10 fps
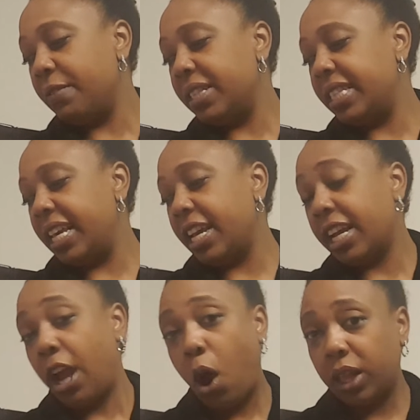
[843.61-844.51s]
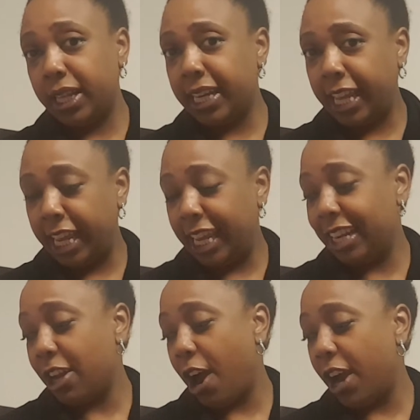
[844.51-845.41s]
we see Carla
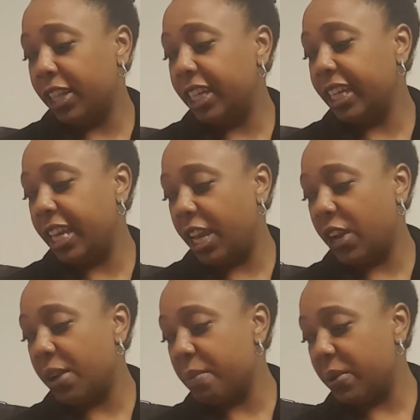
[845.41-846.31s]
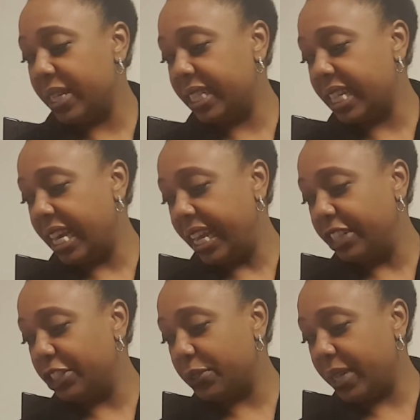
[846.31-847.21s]
again. Carla, Karen, Marissa,
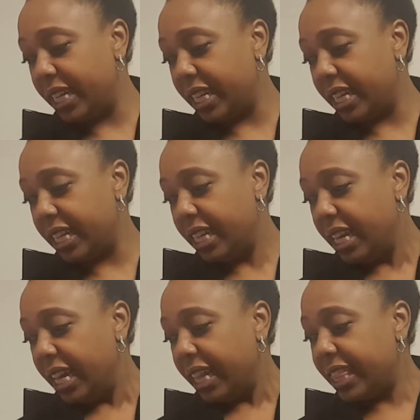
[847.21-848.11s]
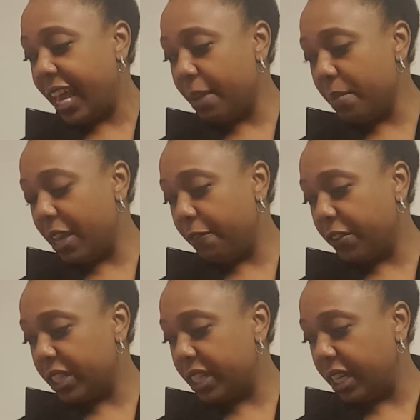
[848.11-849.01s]
and Drita, they meet
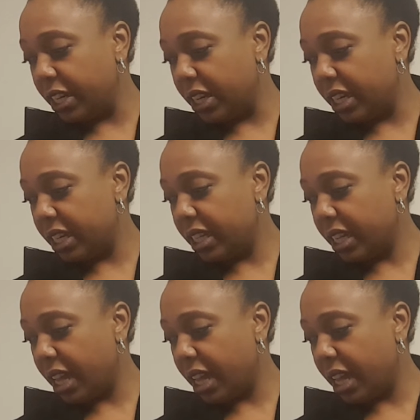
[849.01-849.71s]
for dinner.